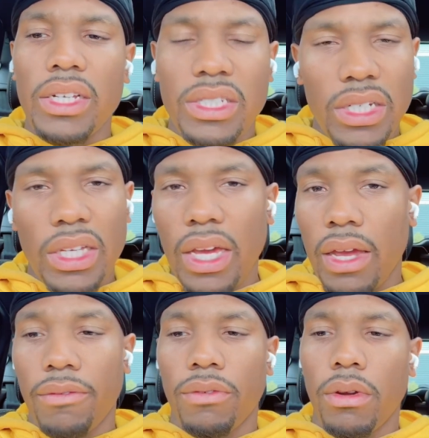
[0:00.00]
She
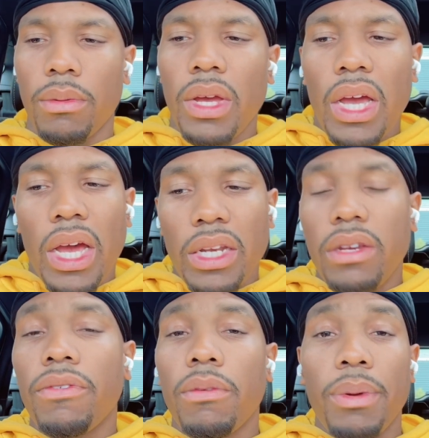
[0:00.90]
came from a
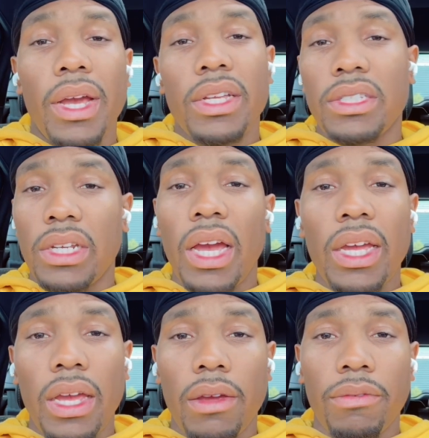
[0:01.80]
different past than I
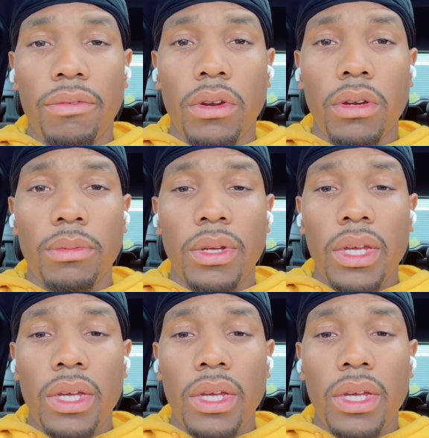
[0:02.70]
came from,